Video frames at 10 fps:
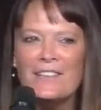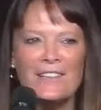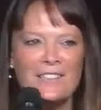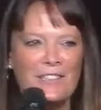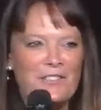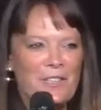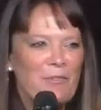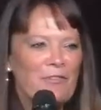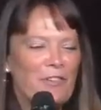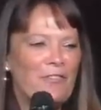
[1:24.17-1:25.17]
I don't know if some
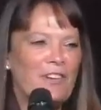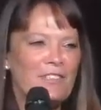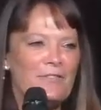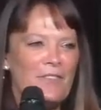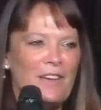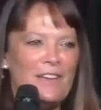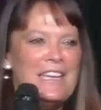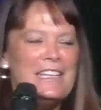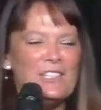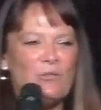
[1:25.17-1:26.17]
of you have heard of that.
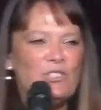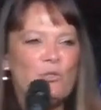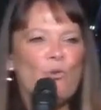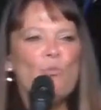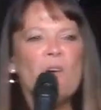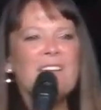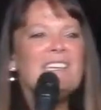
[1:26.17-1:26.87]
So I do all my